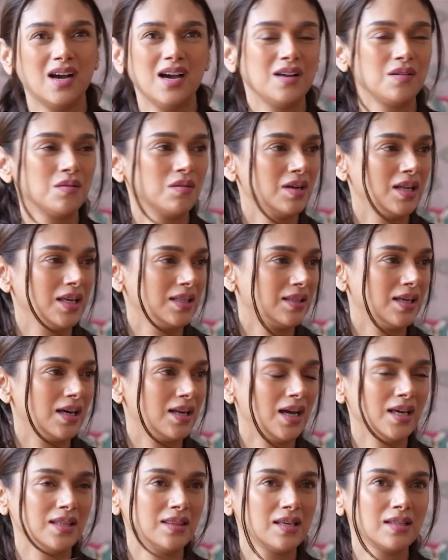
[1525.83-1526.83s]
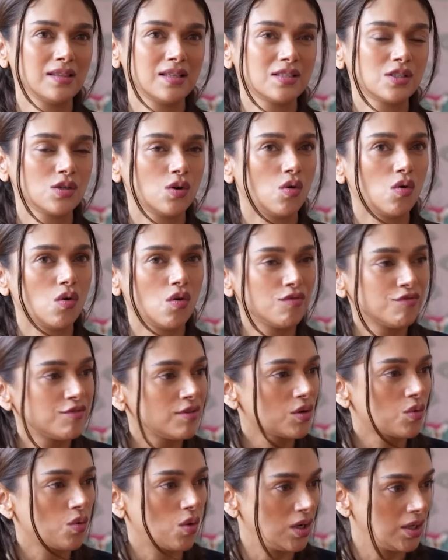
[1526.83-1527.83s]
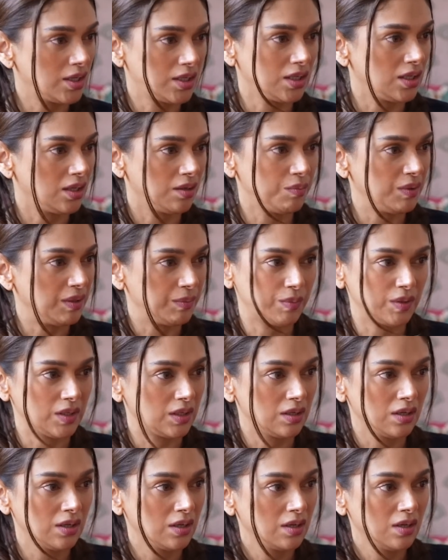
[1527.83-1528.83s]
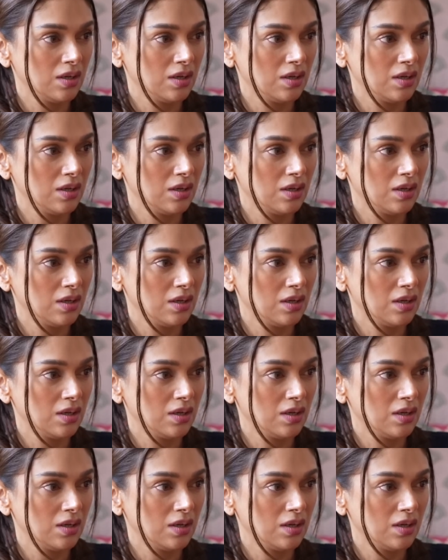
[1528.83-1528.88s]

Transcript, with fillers: I don't like that. I think that's an awful quality in people,